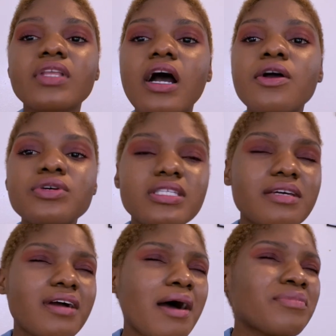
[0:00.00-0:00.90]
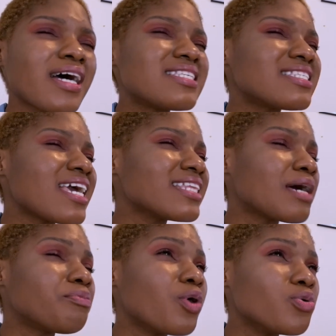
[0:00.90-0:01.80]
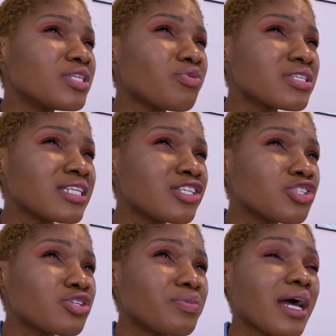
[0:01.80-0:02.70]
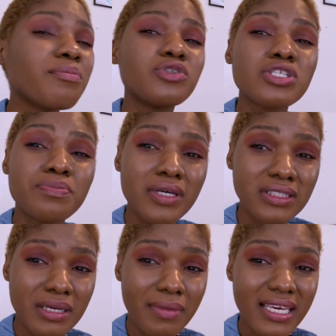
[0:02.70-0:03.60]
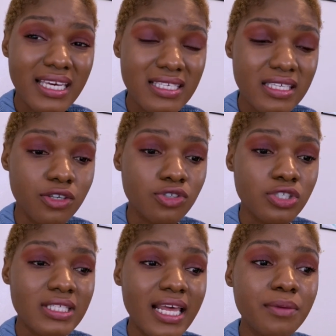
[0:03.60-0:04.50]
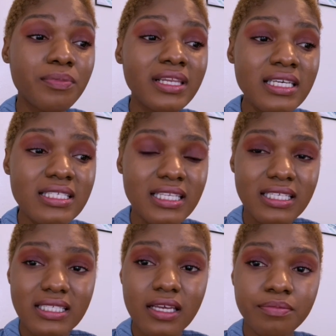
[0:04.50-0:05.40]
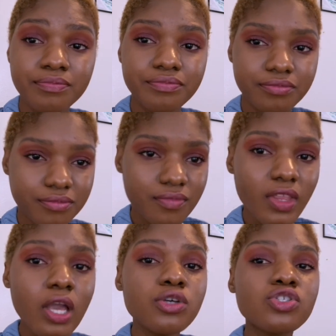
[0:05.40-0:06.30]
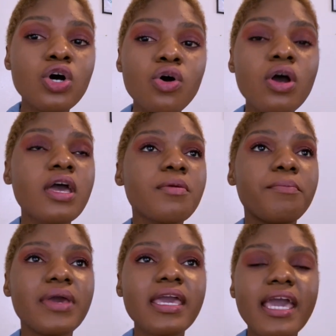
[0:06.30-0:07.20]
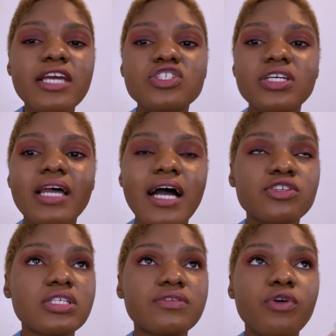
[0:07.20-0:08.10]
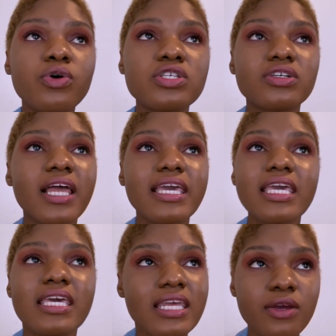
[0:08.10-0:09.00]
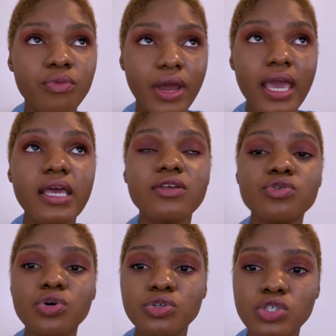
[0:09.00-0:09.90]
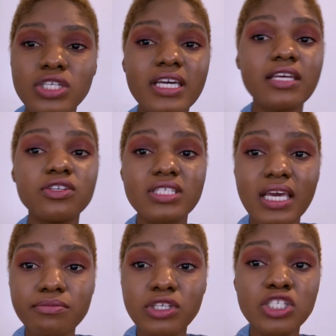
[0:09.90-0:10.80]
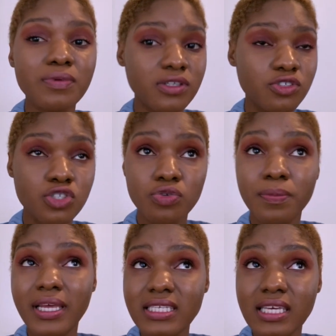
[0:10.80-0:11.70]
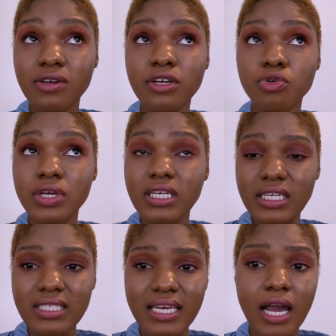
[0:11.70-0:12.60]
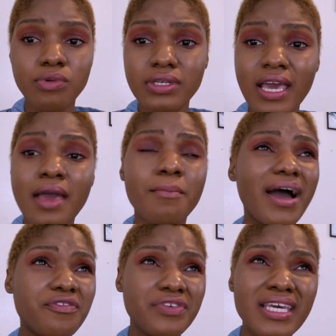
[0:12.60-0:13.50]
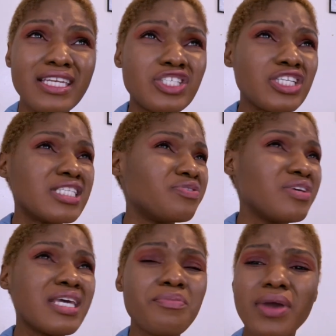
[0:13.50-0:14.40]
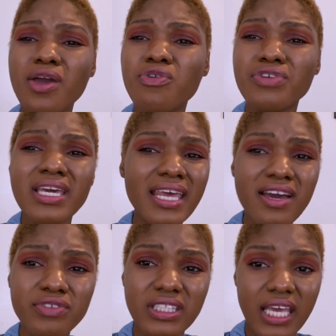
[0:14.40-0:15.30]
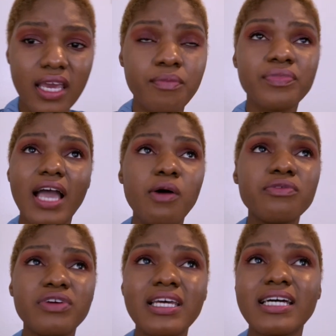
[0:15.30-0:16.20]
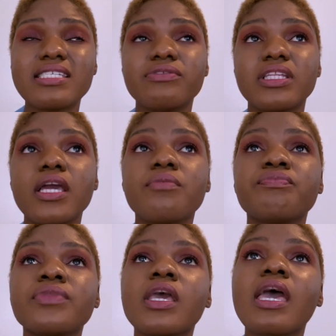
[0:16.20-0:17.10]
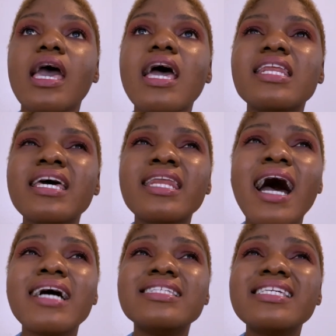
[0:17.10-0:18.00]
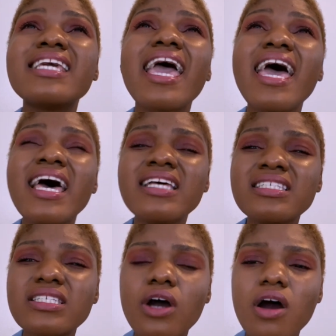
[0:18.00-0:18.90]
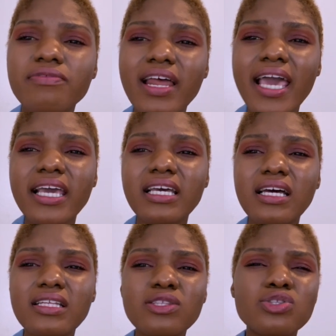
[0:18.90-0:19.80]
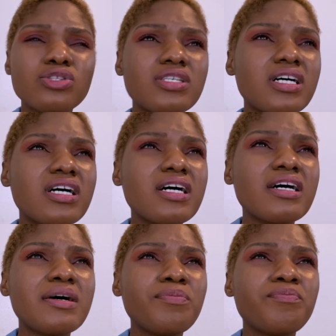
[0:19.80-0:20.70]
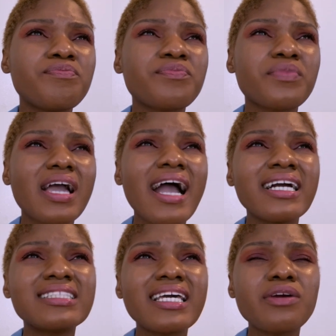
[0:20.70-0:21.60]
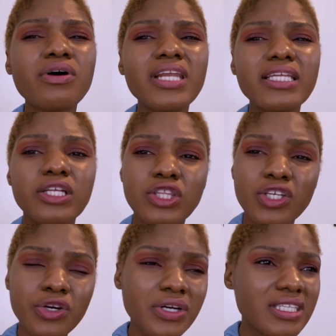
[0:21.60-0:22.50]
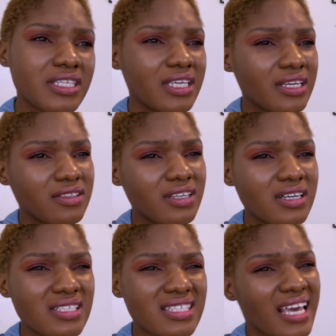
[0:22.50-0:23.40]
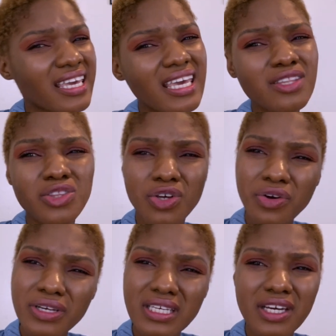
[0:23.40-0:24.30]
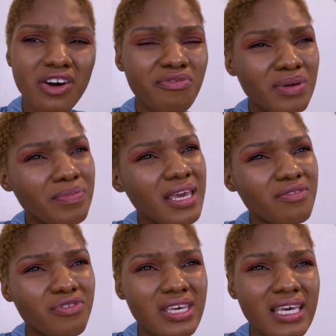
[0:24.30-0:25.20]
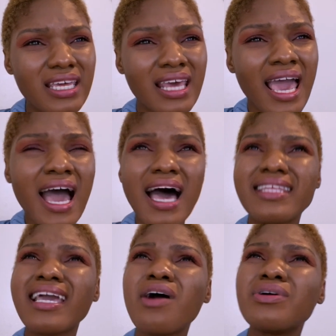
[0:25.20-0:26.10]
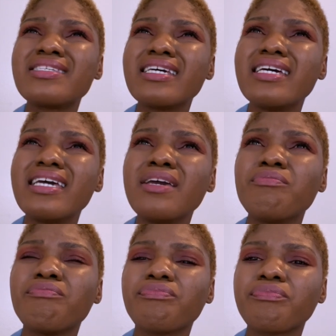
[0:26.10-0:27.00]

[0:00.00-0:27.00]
I'm not saying that protein was an issue, but I'm just building my case here. Just like, please listen. So being Haitian, I just focus on like eating right, just cooking the same dish, but just replacing your ingredients. Like, I would buy vegan cheese, vegan mayo, vegan everything. I would veganize everything. And then at the end of like I guess like around like the second, third year of me being vegan, I think I was a